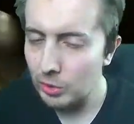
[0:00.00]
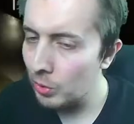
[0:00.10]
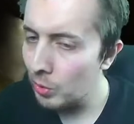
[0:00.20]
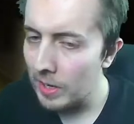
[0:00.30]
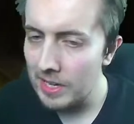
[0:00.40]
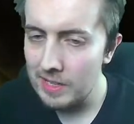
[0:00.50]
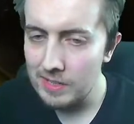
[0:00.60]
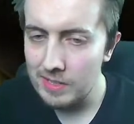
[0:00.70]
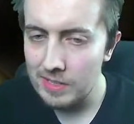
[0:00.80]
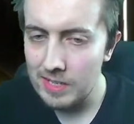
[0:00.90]

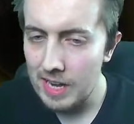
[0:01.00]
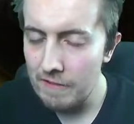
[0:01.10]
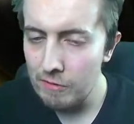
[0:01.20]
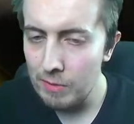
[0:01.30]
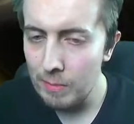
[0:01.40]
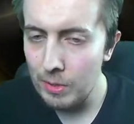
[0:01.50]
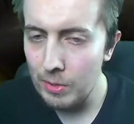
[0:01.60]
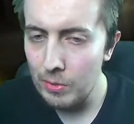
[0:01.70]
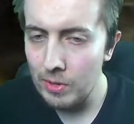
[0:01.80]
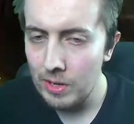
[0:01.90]
always never a
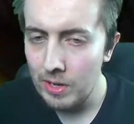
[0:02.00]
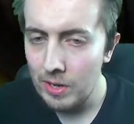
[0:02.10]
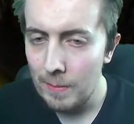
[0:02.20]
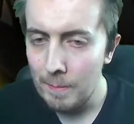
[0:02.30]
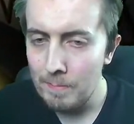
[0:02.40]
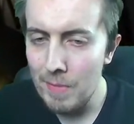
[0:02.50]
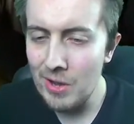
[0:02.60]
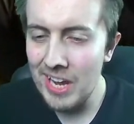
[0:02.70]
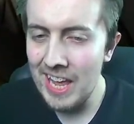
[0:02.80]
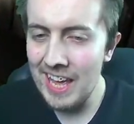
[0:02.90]
blue.
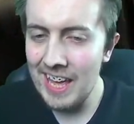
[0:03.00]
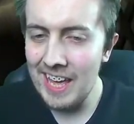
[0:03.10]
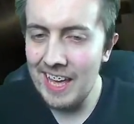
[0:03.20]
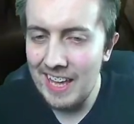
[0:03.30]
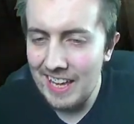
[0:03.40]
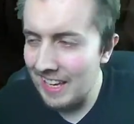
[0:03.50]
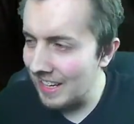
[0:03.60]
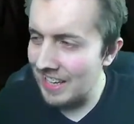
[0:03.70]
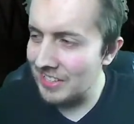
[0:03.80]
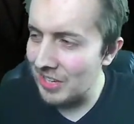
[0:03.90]
Mane!
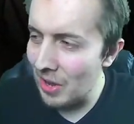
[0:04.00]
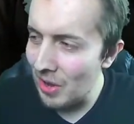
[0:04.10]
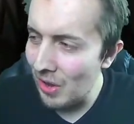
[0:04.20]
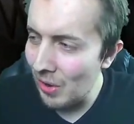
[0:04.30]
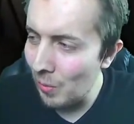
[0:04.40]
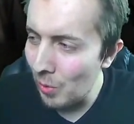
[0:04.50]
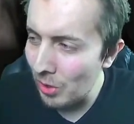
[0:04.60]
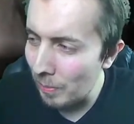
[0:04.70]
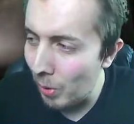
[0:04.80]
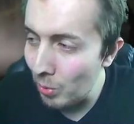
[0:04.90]
Let's go! What a
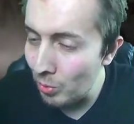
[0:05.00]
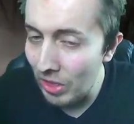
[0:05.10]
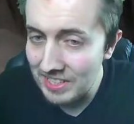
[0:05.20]
pull that